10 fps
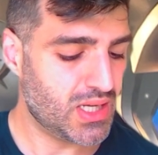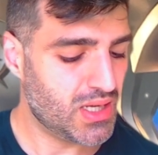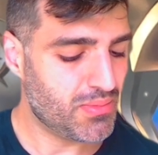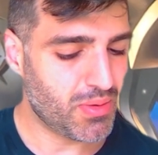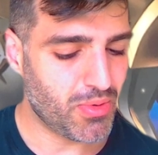
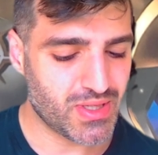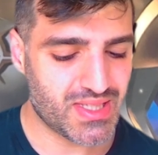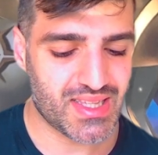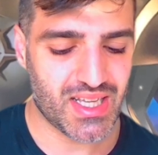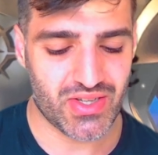promoting
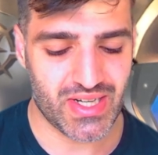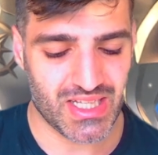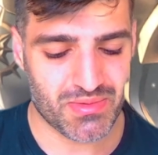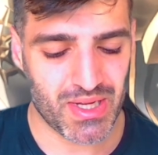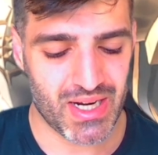Satellar
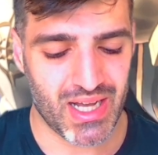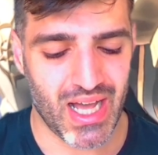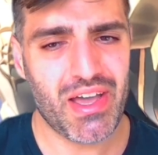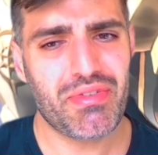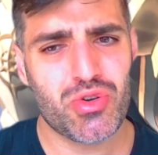Knights, but
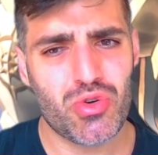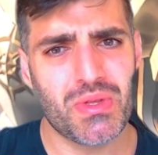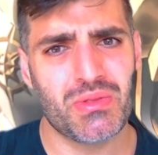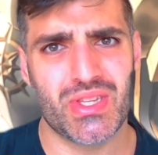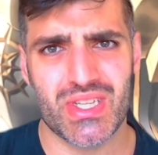I have a group
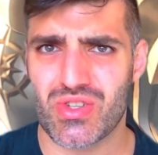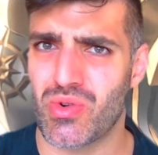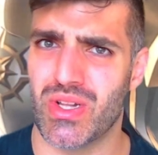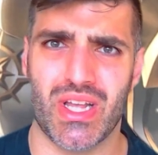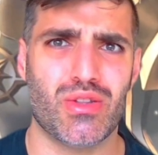in
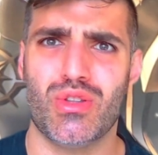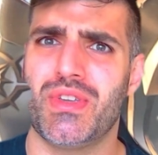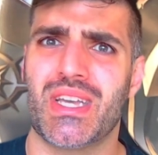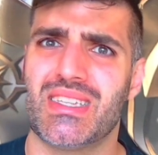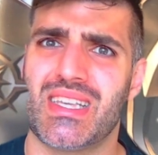Discord. I don't know
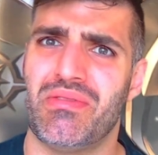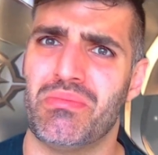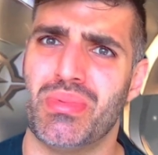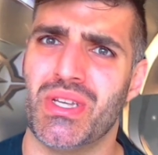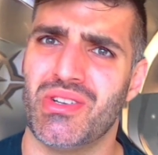if you guys
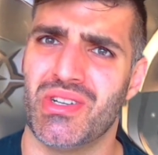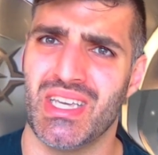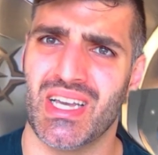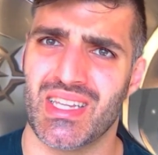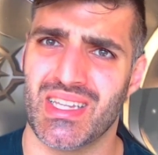haven't been there
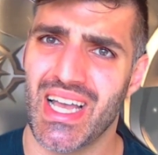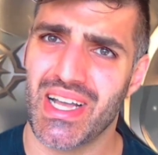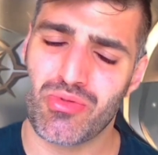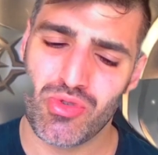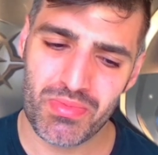yet, and
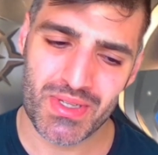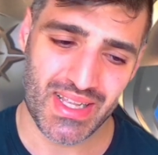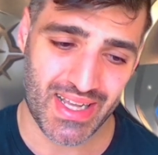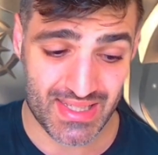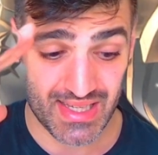that group is
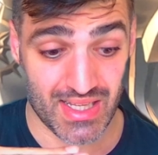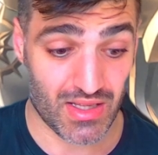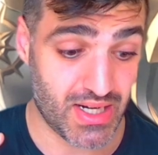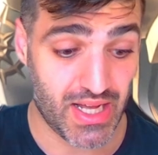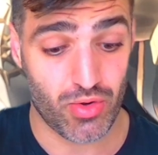like
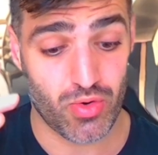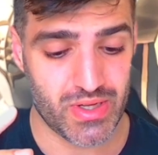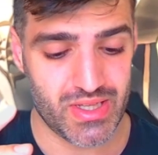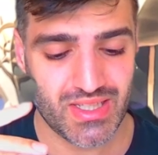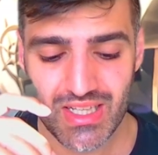Satellar Knight
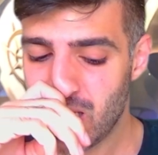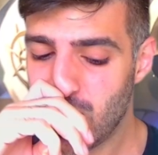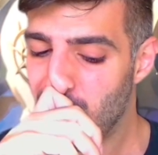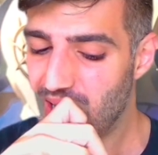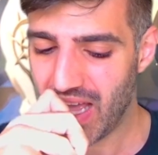oriented.
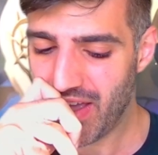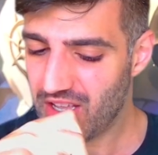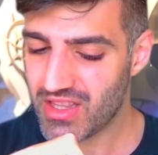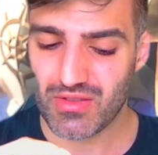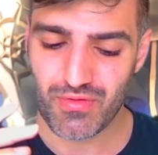I
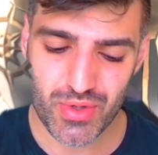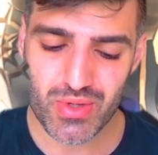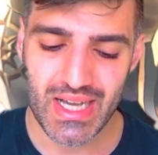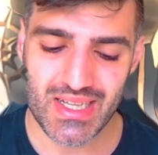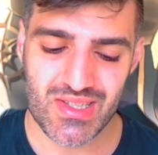had a few
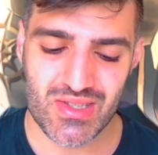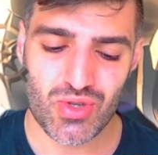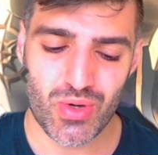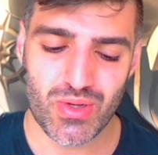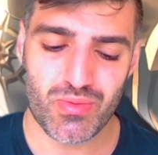guys
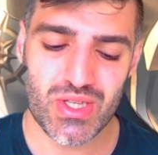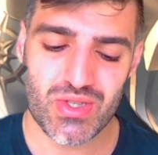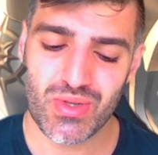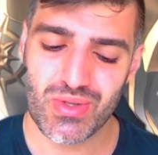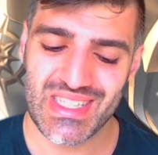join the
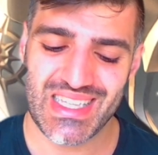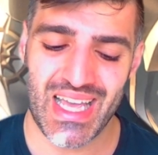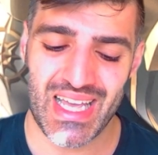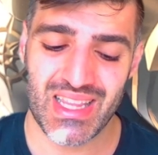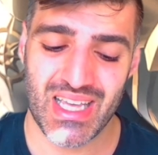regionals,
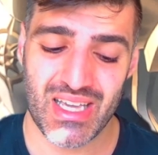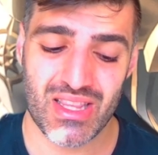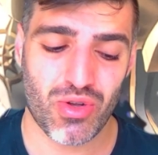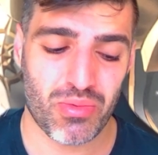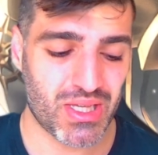and they
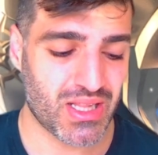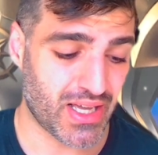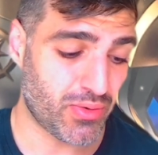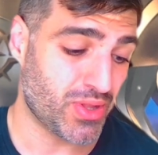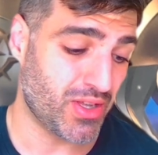told me
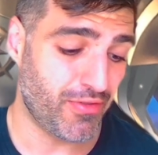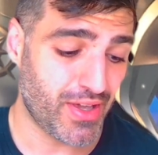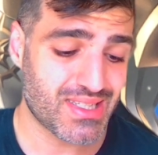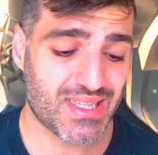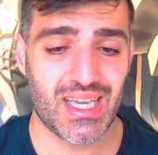like what they're
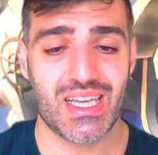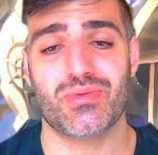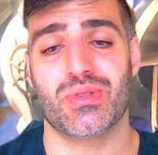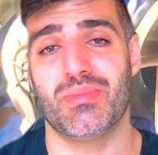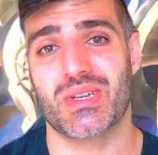faced against,
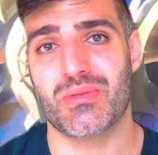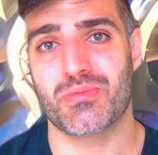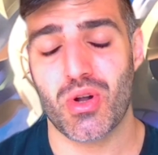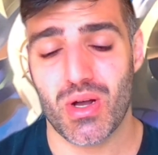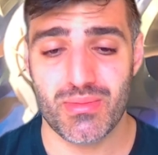what the
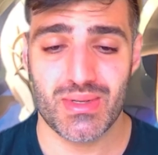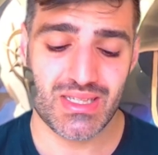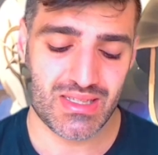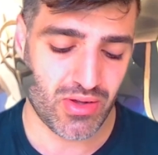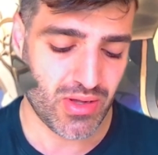biggest problem
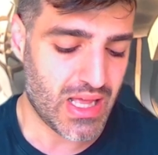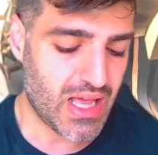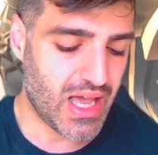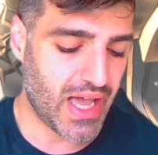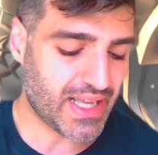is. So
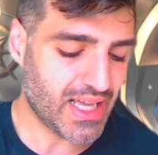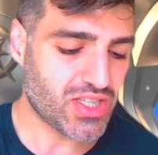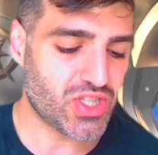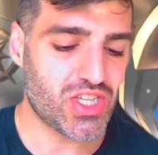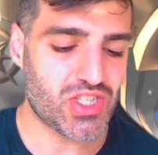I kind
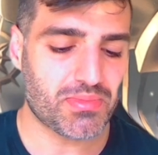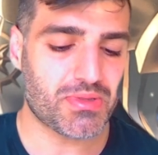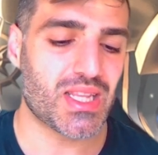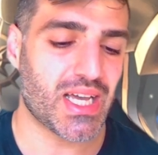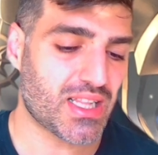of changed up
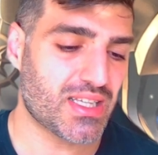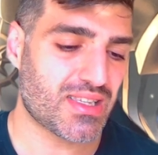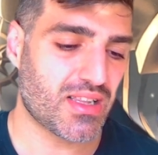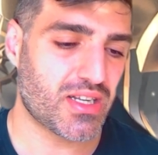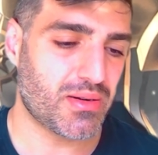the deck
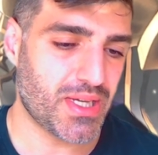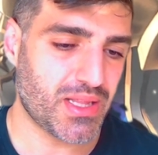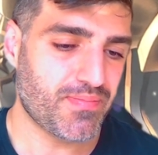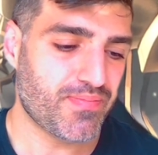list a little bit,